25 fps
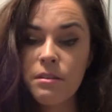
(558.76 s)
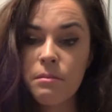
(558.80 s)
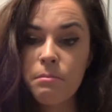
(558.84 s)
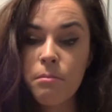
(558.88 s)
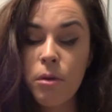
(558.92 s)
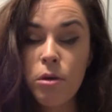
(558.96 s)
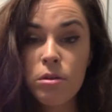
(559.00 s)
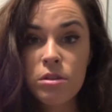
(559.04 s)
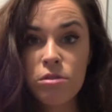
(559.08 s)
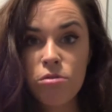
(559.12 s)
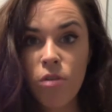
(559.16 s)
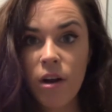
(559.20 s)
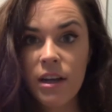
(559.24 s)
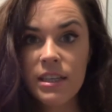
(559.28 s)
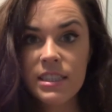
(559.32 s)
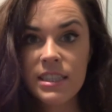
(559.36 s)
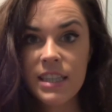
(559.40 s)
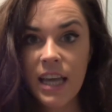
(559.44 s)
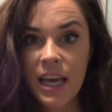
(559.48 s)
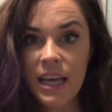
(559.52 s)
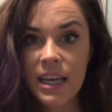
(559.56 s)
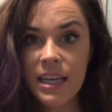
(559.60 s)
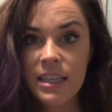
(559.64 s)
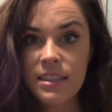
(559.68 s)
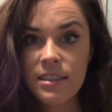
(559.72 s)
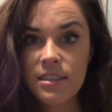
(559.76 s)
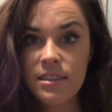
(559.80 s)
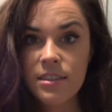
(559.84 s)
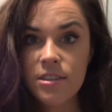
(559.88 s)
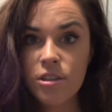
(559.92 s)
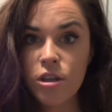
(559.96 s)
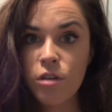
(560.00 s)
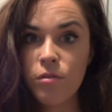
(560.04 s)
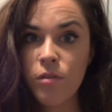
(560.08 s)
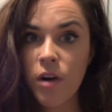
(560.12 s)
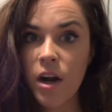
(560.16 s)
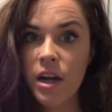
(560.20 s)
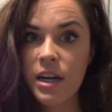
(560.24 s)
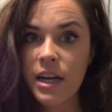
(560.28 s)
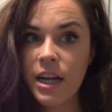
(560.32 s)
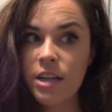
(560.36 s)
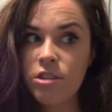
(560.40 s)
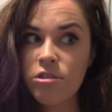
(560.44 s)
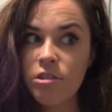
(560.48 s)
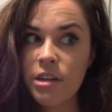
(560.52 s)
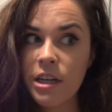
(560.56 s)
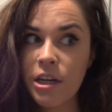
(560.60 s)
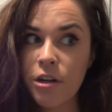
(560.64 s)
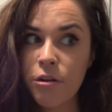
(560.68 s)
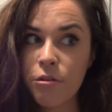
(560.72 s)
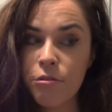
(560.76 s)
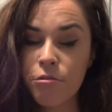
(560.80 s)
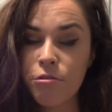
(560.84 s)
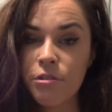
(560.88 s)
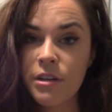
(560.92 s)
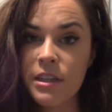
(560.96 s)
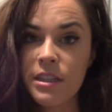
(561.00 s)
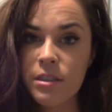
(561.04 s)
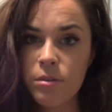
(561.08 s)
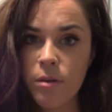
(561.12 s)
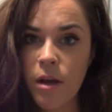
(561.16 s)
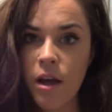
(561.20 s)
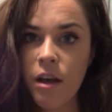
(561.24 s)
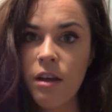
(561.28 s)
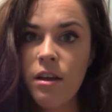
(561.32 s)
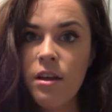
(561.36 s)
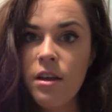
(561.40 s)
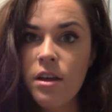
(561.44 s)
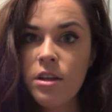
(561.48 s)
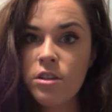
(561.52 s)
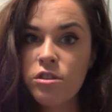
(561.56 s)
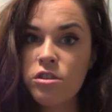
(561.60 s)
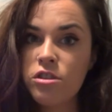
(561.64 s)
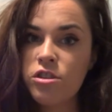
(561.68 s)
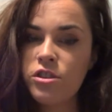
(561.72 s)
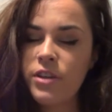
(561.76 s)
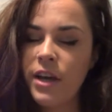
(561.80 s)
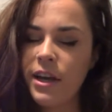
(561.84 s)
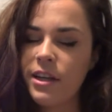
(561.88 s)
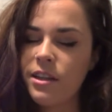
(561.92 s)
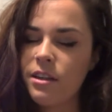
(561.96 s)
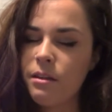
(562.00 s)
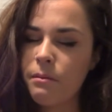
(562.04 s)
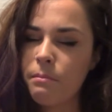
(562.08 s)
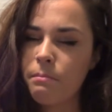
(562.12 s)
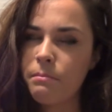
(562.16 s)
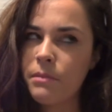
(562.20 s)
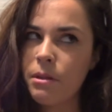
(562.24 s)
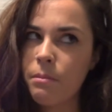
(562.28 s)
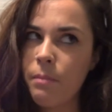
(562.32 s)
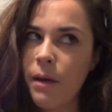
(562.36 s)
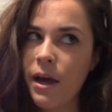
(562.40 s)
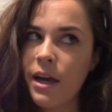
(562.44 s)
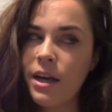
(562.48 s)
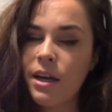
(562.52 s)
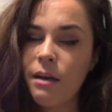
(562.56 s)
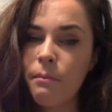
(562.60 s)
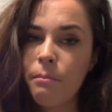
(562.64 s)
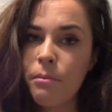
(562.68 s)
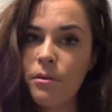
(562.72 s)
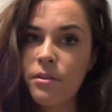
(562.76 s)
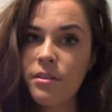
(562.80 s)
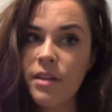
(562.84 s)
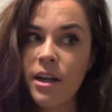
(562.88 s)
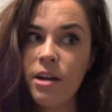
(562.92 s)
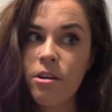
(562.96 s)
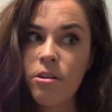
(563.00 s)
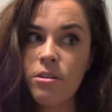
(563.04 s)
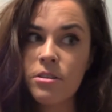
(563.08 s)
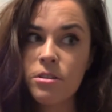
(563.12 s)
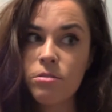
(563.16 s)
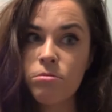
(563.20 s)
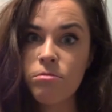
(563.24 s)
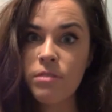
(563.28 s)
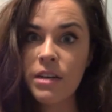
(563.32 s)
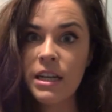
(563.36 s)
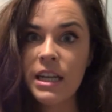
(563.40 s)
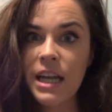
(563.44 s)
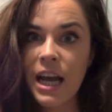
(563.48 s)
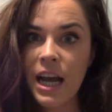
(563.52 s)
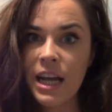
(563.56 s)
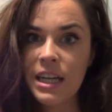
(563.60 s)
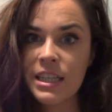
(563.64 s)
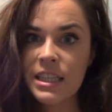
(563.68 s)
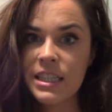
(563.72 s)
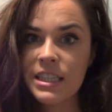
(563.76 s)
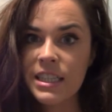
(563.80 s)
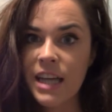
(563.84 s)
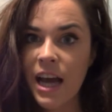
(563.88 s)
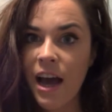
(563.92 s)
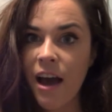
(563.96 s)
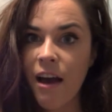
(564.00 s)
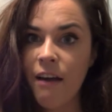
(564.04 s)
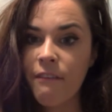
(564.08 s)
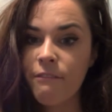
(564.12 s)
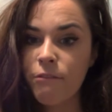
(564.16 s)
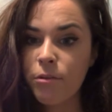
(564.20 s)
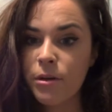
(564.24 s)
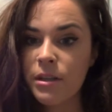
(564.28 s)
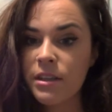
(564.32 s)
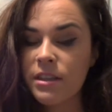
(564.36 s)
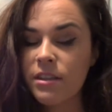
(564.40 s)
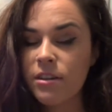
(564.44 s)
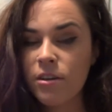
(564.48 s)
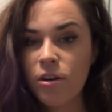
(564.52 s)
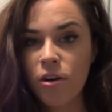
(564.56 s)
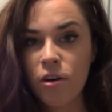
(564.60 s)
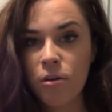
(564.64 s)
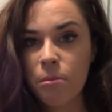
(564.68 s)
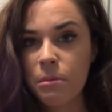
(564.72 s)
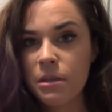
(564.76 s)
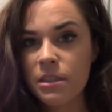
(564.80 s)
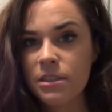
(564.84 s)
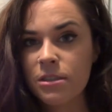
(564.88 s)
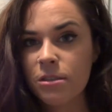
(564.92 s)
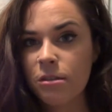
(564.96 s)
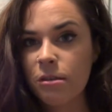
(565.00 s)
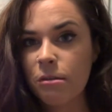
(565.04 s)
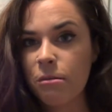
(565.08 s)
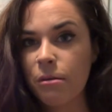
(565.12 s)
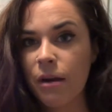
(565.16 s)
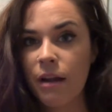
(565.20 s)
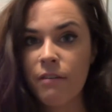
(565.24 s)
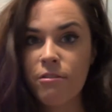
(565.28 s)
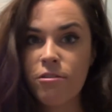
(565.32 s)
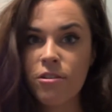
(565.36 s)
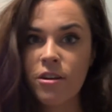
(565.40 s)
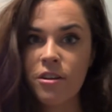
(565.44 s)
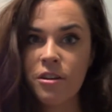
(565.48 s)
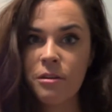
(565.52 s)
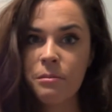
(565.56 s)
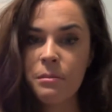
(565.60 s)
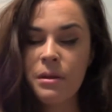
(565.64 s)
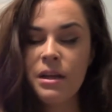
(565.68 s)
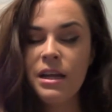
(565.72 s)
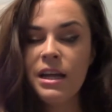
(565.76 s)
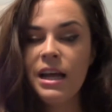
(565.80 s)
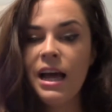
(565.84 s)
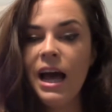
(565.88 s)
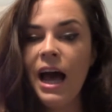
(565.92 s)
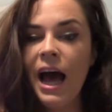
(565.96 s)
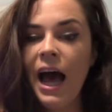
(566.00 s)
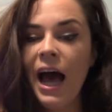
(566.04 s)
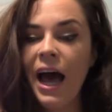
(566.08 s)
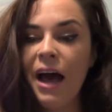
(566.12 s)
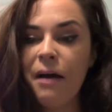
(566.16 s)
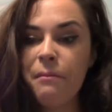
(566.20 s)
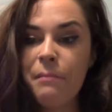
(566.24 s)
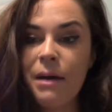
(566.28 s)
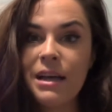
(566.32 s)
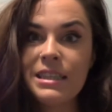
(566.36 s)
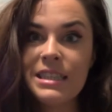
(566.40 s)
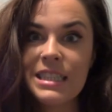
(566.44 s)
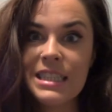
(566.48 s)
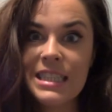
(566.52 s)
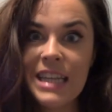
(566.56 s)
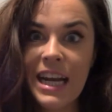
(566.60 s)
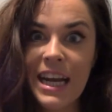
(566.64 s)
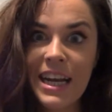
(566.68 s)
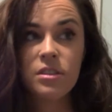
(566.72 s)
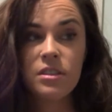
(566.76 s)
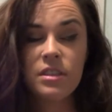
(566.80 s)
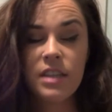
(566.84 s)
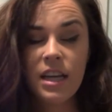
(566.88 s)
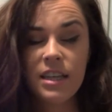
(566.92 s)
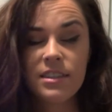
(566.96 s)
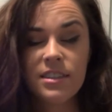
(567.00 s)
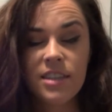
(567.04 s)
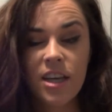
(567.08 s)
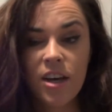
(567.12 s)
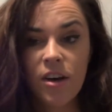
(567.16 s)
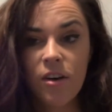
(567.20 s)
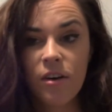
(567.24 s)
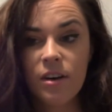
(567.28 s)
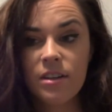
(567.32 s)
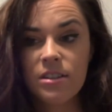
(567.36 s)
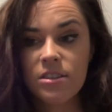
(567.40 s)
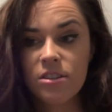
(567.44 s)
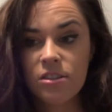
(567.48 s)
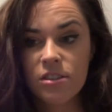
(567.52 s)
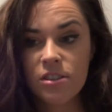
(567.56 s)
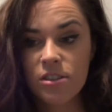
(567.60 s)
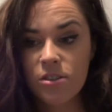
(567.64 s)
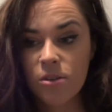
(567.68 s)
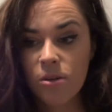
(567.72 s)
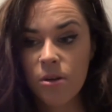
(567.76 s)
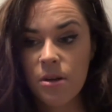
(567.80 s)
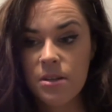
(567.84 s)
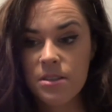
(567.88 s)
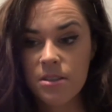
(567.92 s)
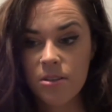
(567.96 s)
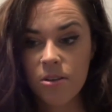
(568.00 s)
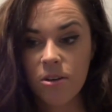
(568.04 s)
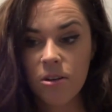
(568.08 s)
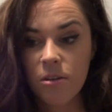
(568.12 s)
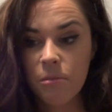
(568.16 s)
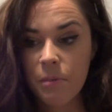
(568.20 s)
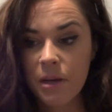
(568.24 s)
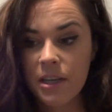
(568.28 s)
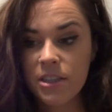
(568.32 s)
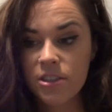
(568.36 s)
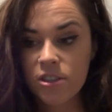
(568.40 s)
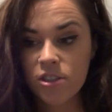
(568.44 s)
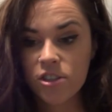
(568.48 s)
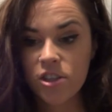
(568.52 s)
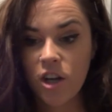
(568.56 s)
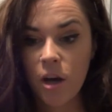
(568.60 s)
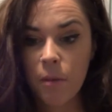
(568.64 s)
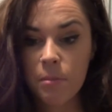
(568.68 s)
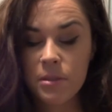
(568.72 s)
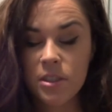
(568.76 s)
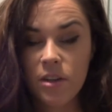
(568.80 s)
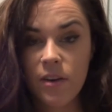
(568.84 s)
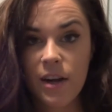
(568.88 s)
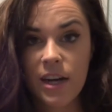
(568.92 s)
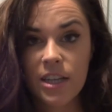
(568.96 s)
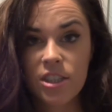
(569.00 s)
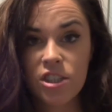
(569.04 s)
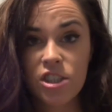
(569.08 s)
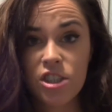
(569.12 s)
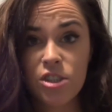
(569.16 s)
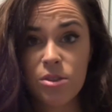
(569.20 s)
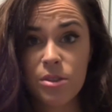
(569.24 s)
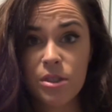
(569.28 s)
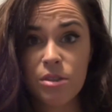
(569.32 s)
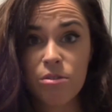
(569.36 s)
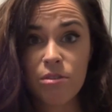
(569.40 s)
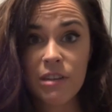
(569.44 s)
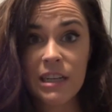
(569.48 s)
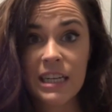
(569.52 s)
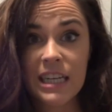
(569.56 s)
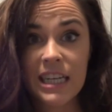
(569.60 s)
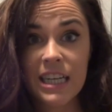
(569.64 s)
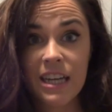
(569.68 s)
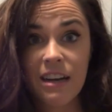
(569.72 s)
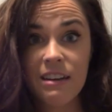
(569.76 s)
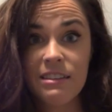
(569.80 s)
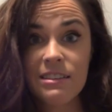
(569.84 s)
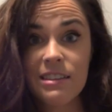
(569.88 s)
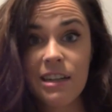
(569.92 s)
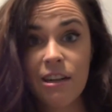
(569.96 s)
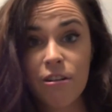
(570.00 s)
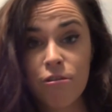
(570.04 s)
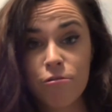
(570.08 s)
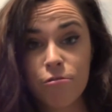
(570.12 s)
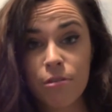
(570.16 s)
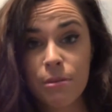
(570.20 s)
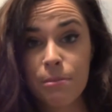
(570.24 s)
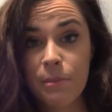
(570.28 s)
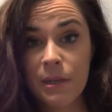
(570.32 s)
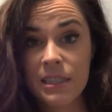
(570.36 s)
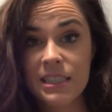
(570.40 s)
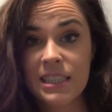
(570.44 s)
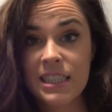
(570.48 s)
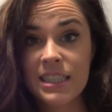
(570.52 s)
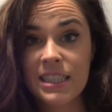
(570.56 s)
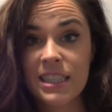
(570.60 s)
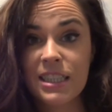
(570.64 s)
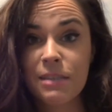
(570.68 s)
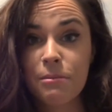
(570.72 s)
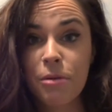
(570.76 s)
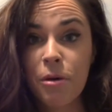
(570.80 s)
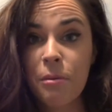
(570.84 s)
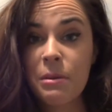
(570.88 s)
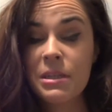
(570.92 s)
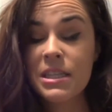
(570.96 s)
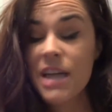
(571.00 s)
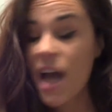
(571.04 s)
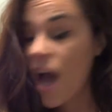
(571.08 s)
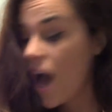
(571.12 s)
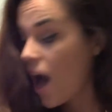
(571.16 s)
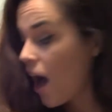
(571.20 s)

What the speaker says: Most rice cakes and stuff are naturally gluten-free as well. Just check the packet, but they're also really handy to have with hummus or whatever on them as a snack. Tesco and Dunnes stores and all major shops are actually doing really nice gluten-free biscuits at the moment.